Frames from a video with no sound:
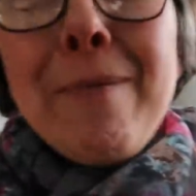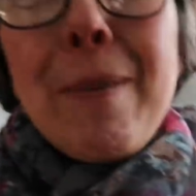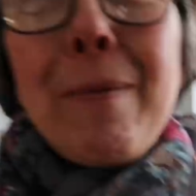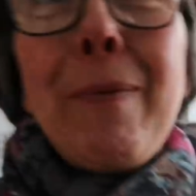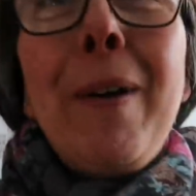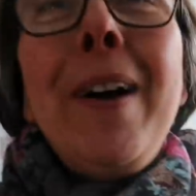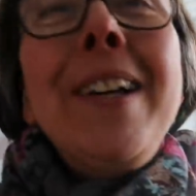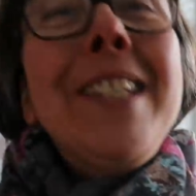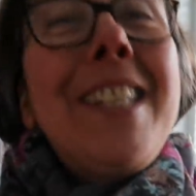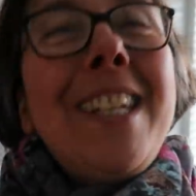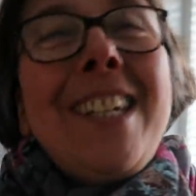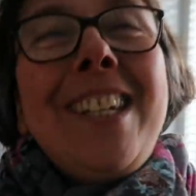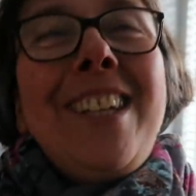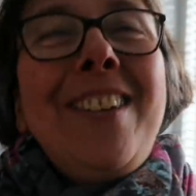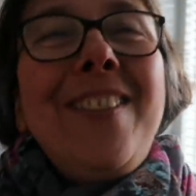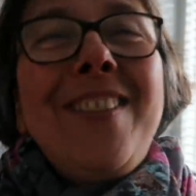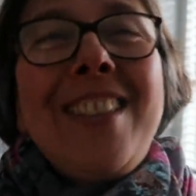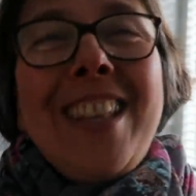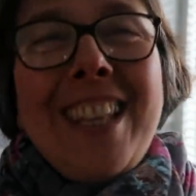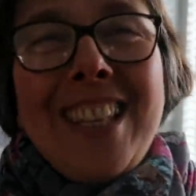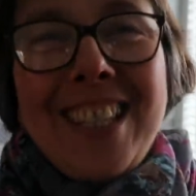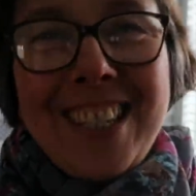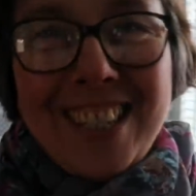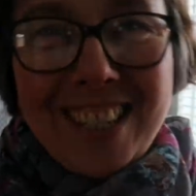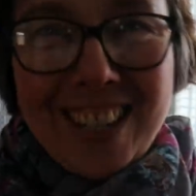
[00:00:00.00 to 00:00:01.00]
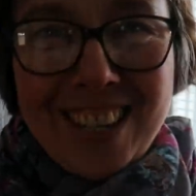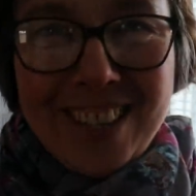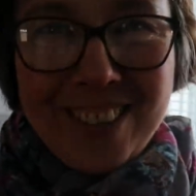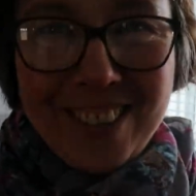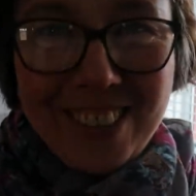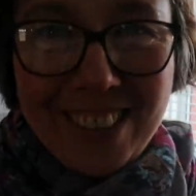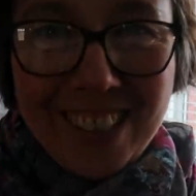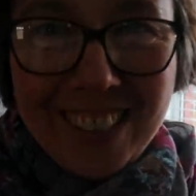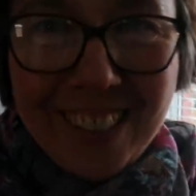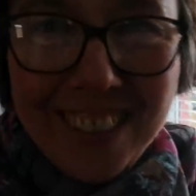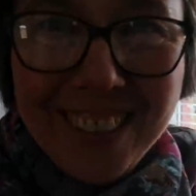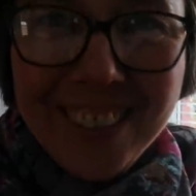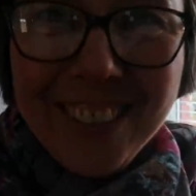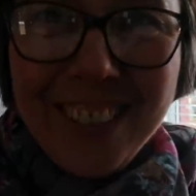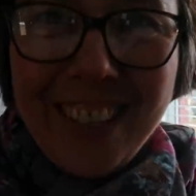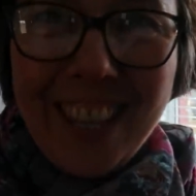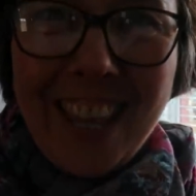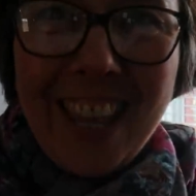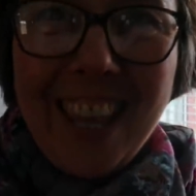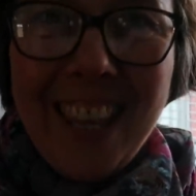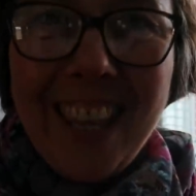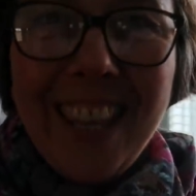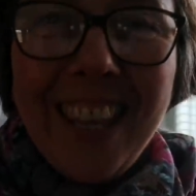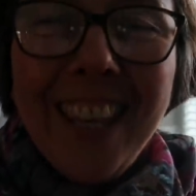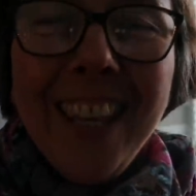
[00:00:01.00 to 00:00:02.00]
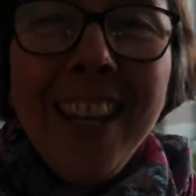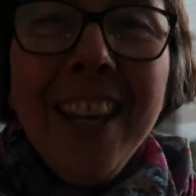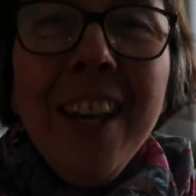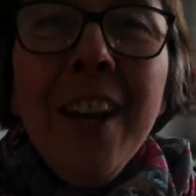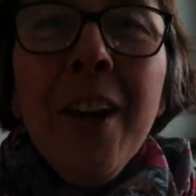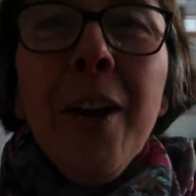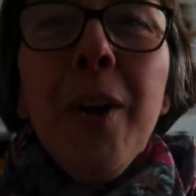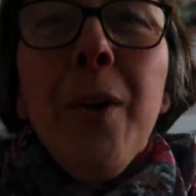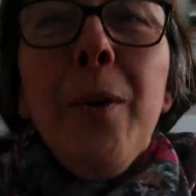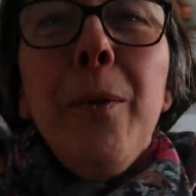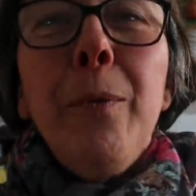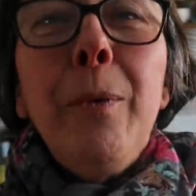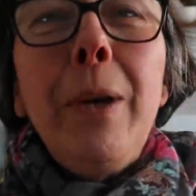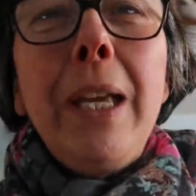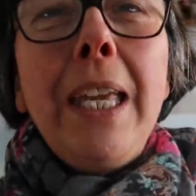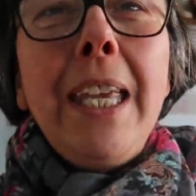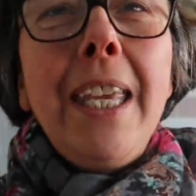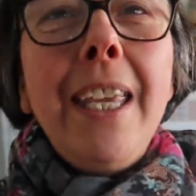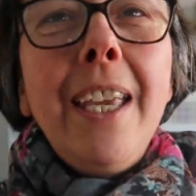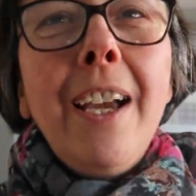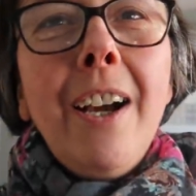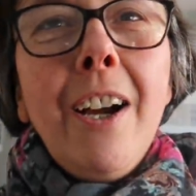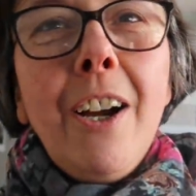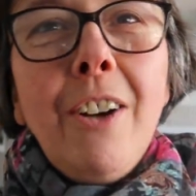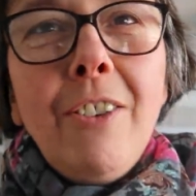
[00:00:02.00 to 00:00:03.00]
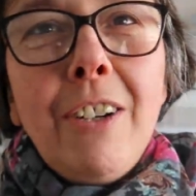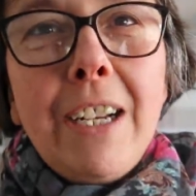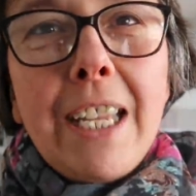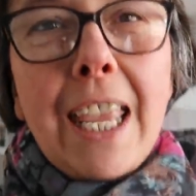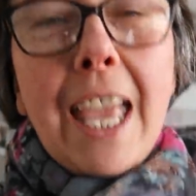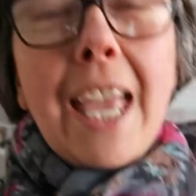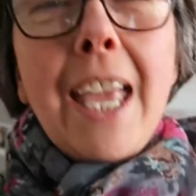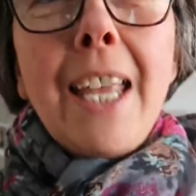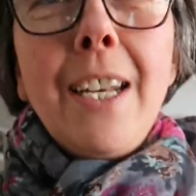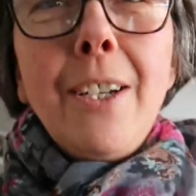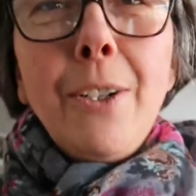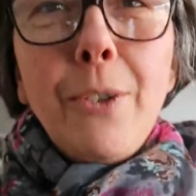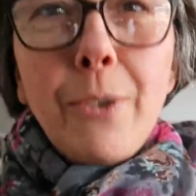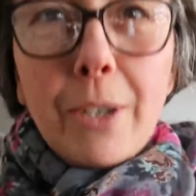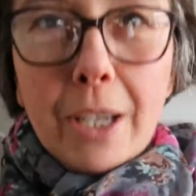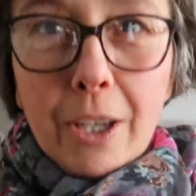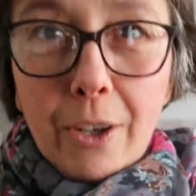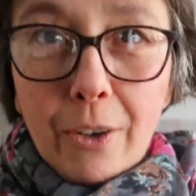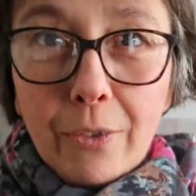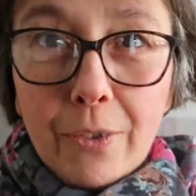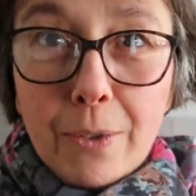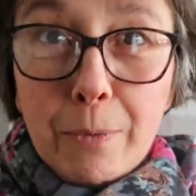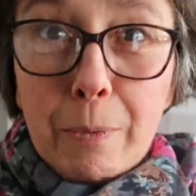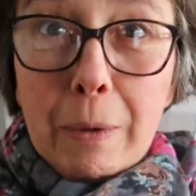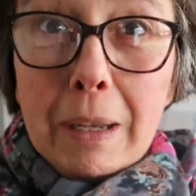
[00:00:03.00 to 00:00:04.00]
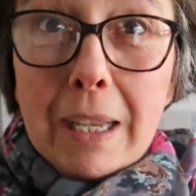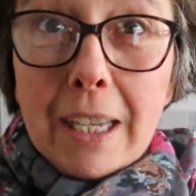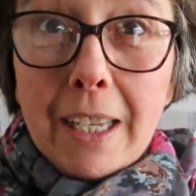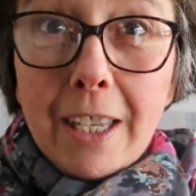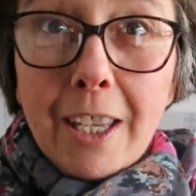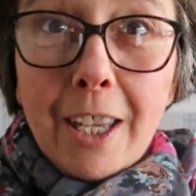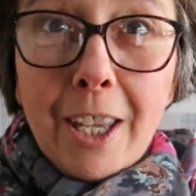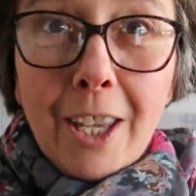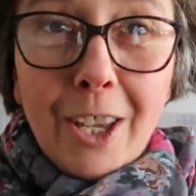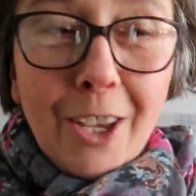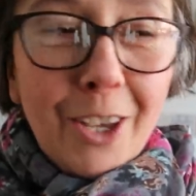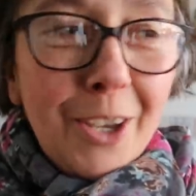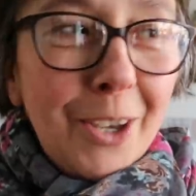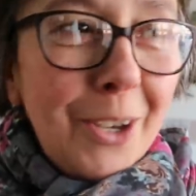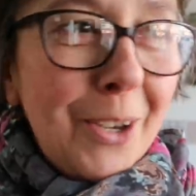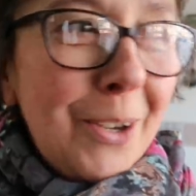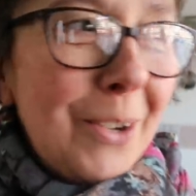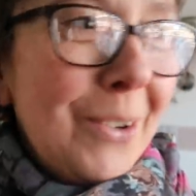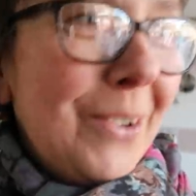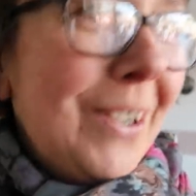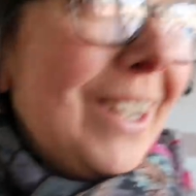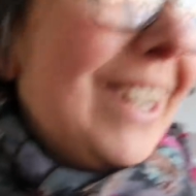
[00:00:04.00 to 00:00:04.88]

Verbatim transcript: to be positive, says Darren. Okay, we are again going off to B&Q.